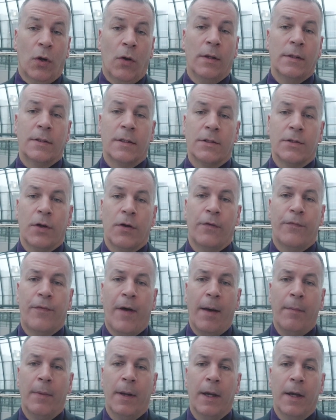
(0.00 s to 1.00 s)
condolences to her
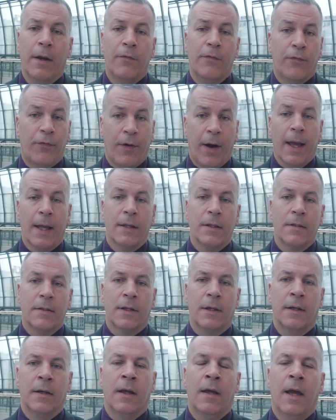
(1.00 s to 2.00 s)
family and
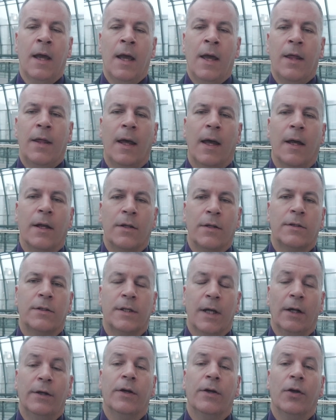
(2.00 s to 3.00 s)
friends and uh,
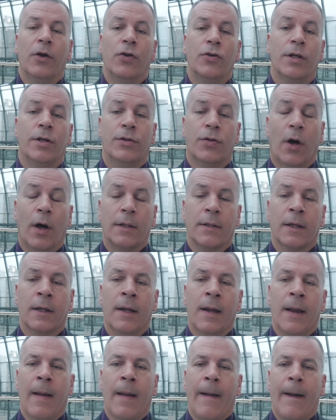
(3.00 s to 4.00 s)
children who she taught.
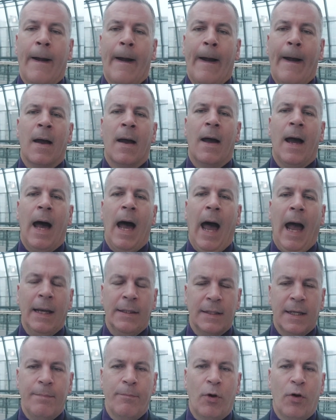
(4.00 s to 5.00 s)

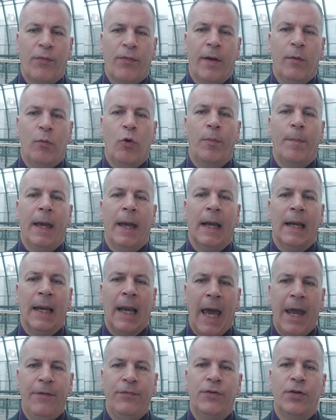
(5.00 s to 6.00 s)
Ashling Murphy would be
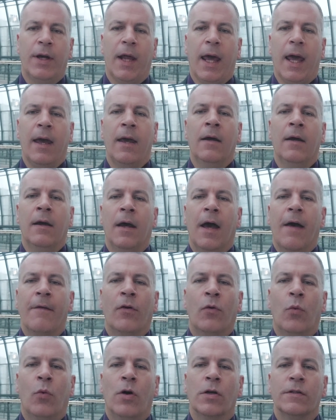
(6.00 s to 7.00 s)
alive today if
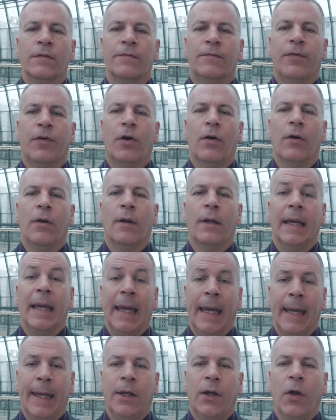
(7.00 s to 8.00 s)
it wasn't for
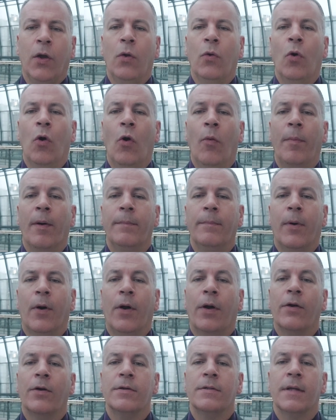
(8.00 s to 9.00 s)
EU open
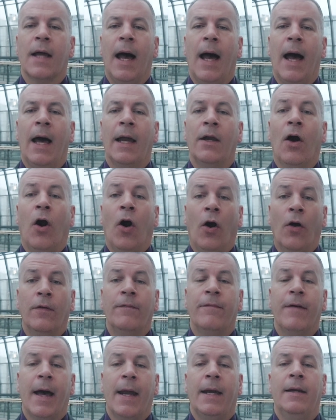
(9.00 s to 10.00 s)
borders and
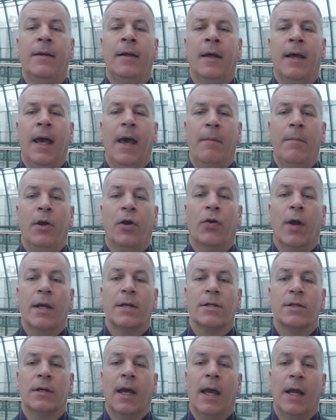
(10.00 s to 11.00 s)
unvetted
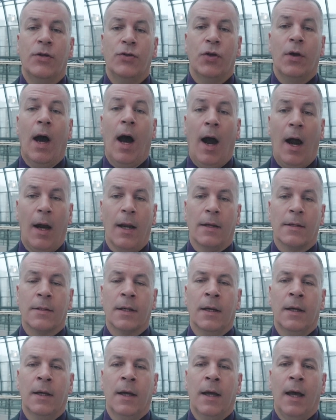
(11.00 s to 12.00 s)
immigration into Ireland.
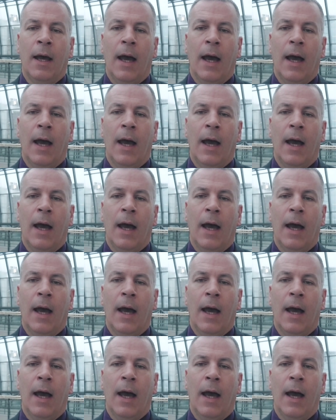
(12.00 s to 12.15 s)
